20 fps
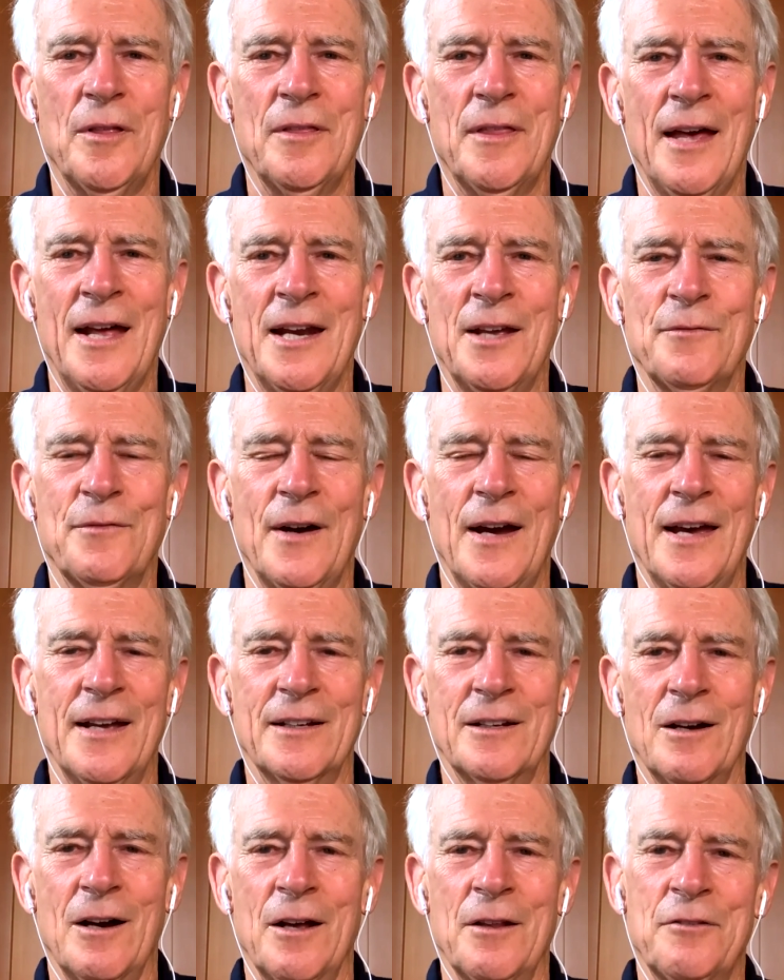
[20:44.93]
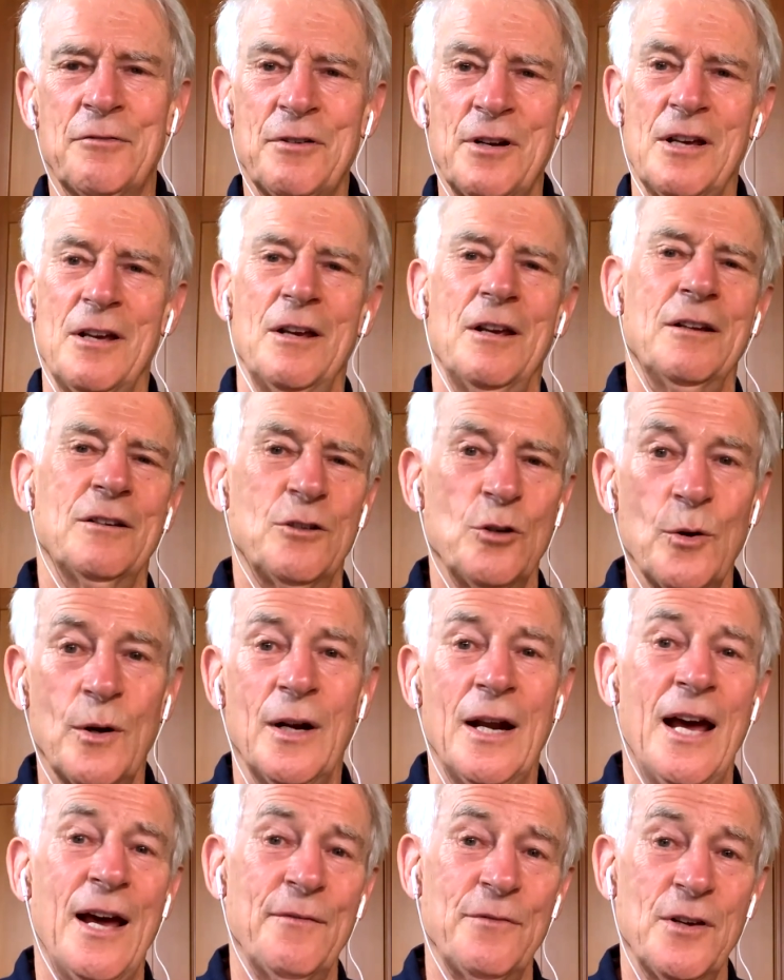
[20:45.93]
than if I had gone
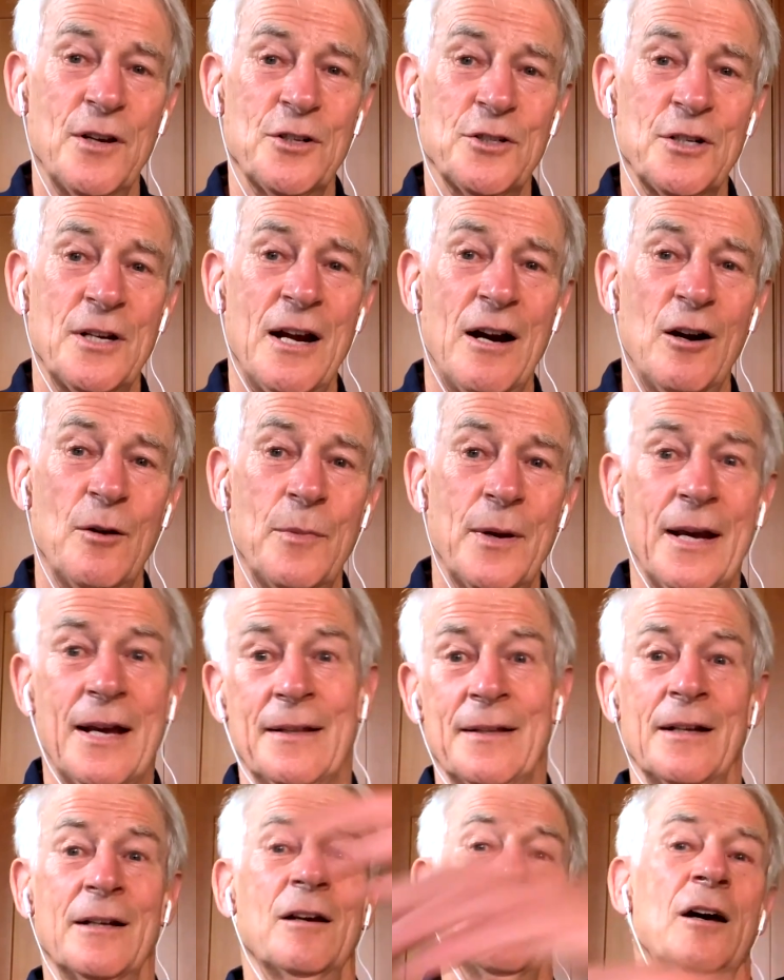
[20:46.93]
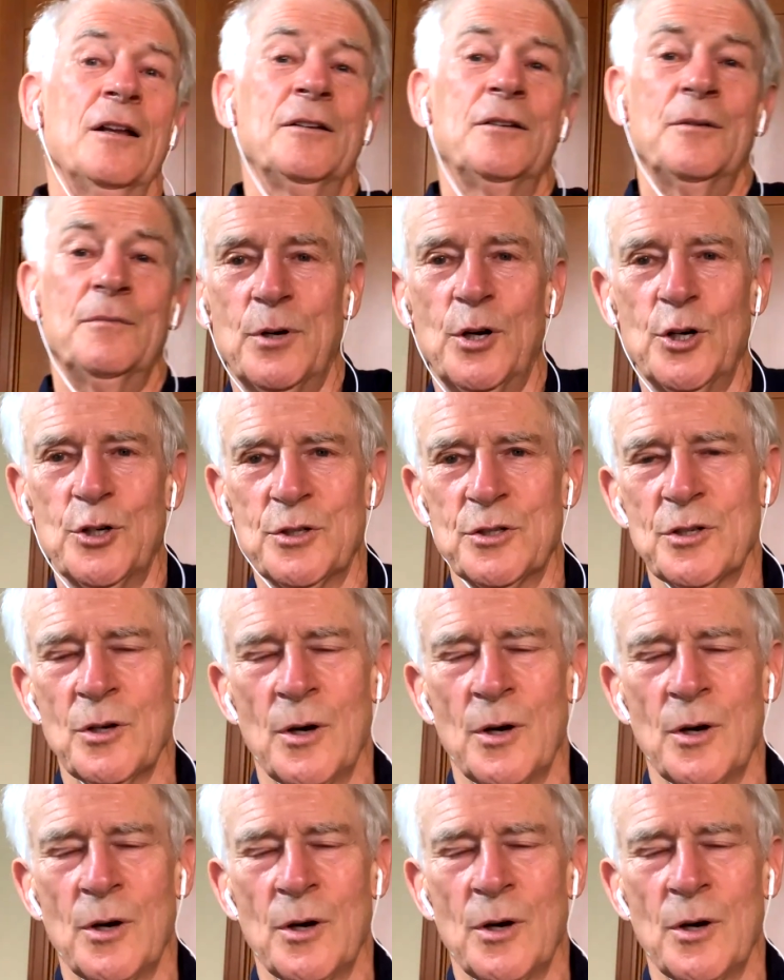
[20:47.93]
2.5 years in Arabic and then gone to Persian.